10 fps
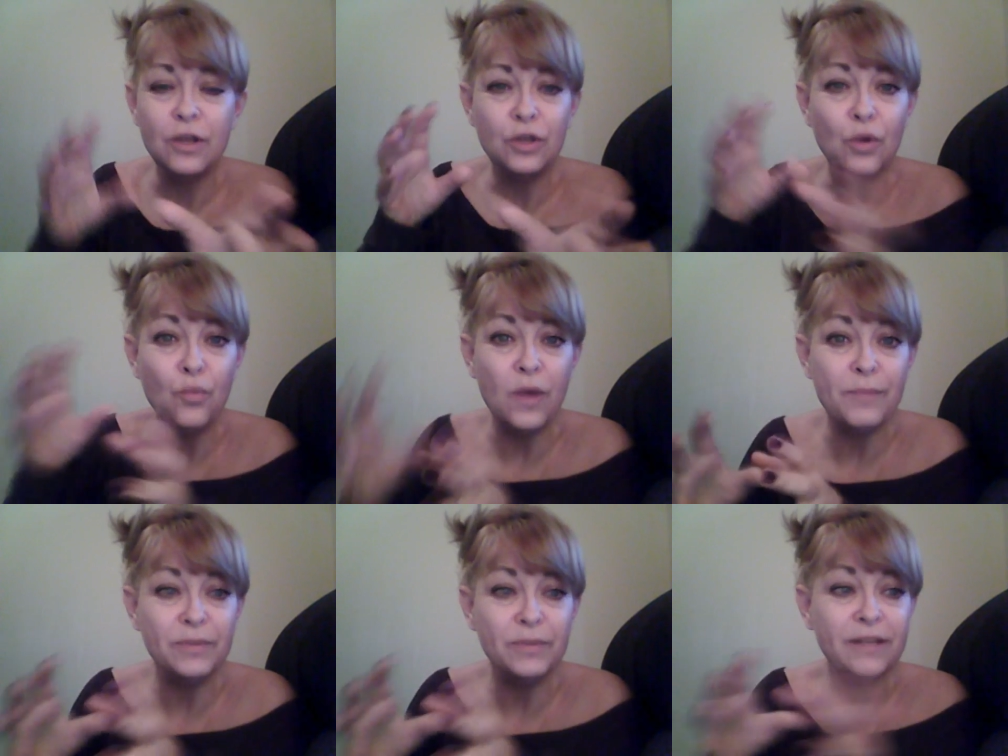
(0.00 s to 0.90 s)
you know,
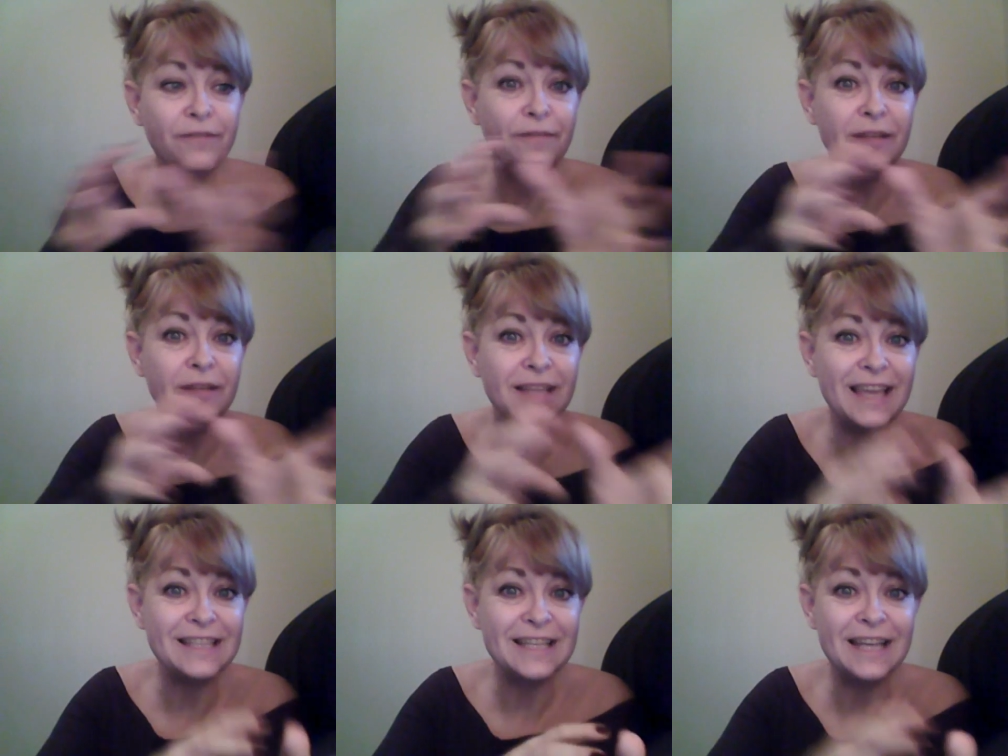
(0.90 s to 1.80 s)
one belief
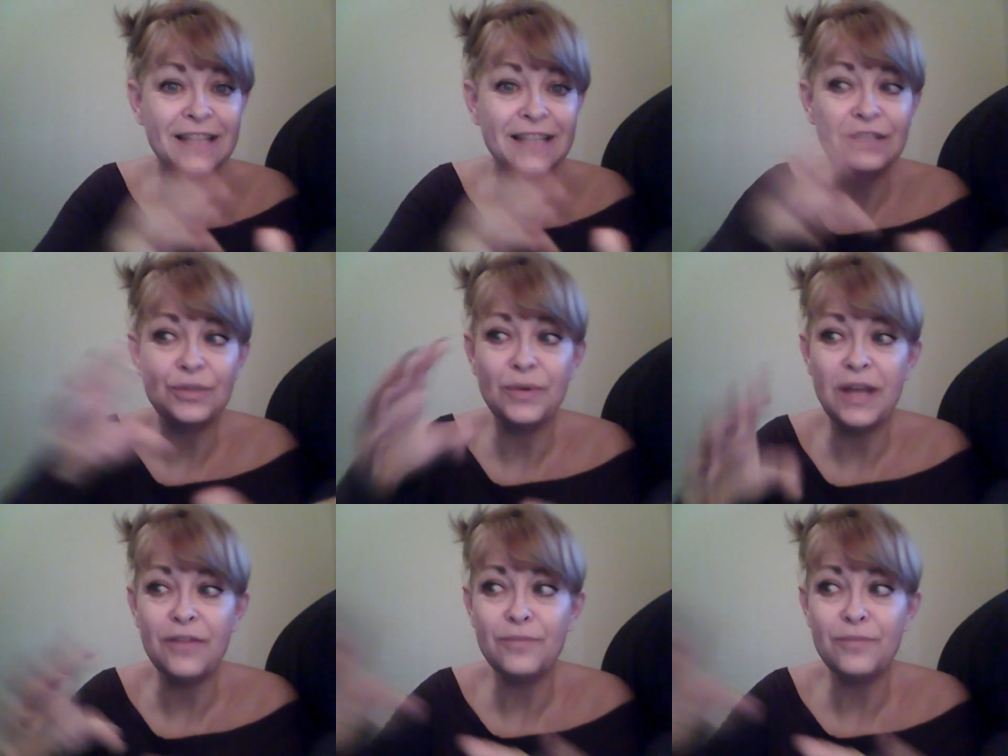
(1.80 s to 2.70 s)
gets connected to
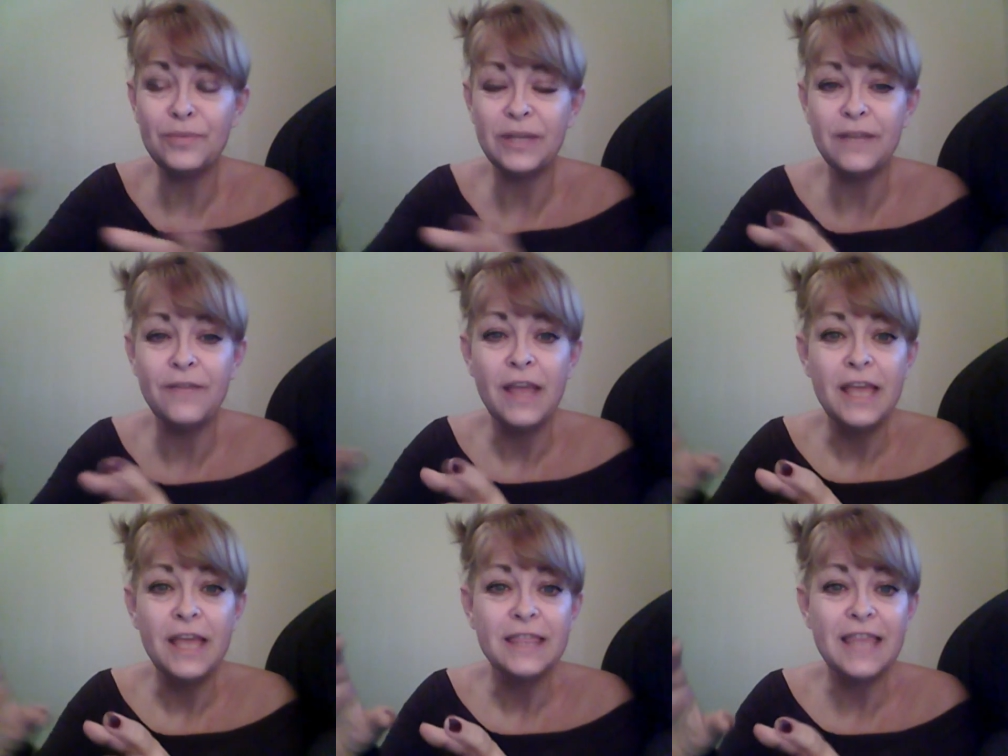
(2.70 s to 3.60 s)
another belief.
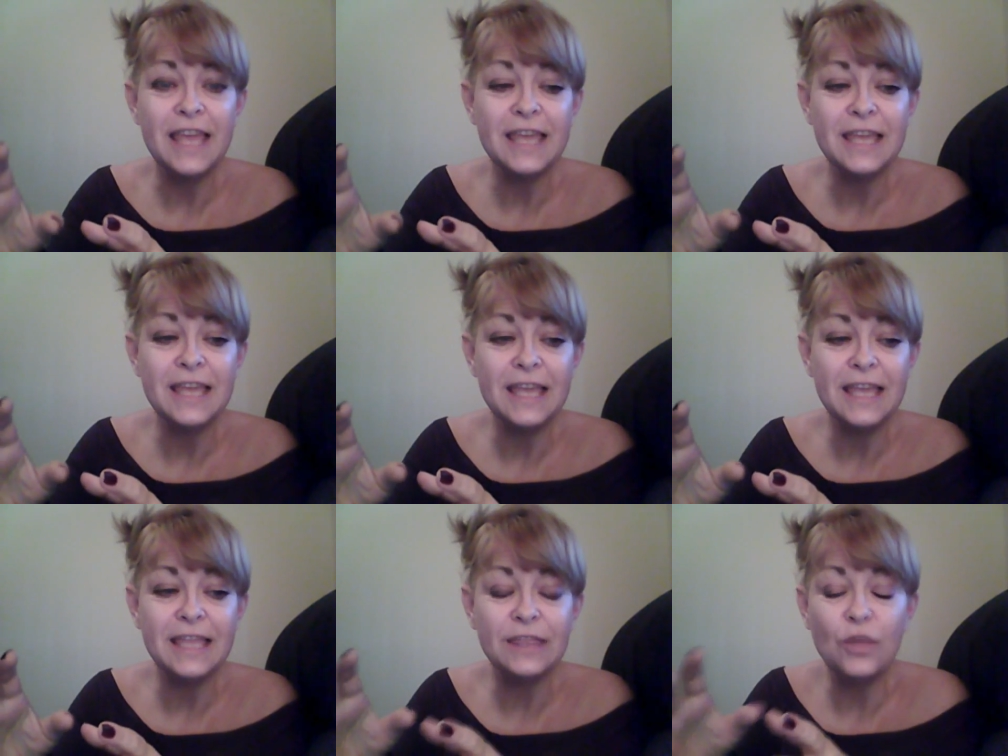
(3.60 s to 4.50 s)
They,
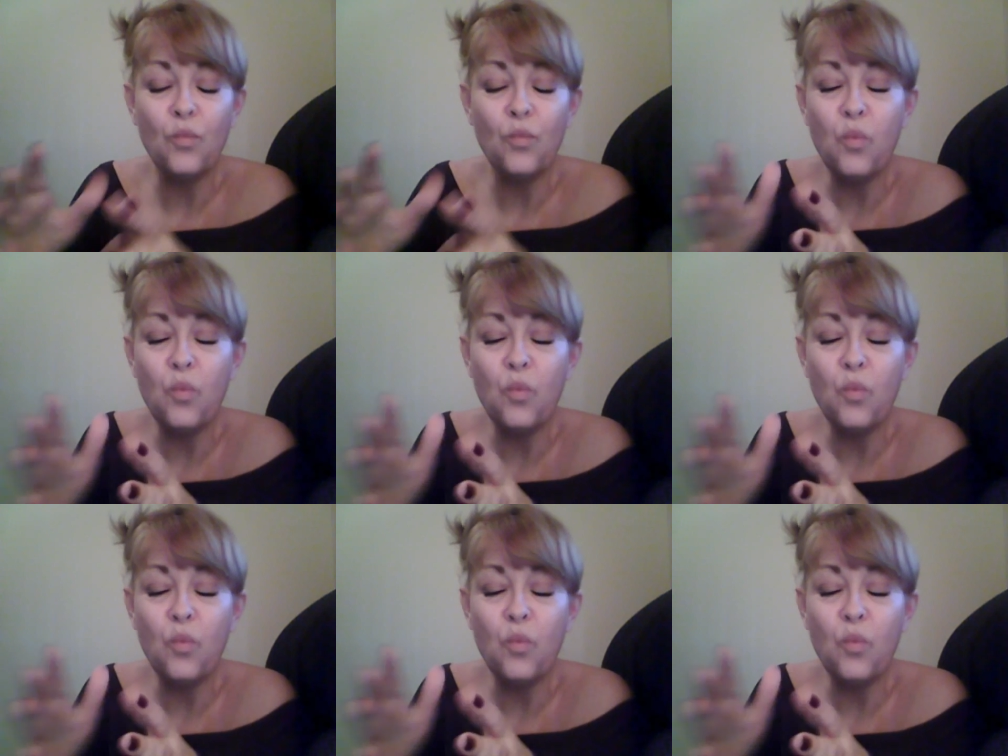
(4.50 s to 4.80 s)
the,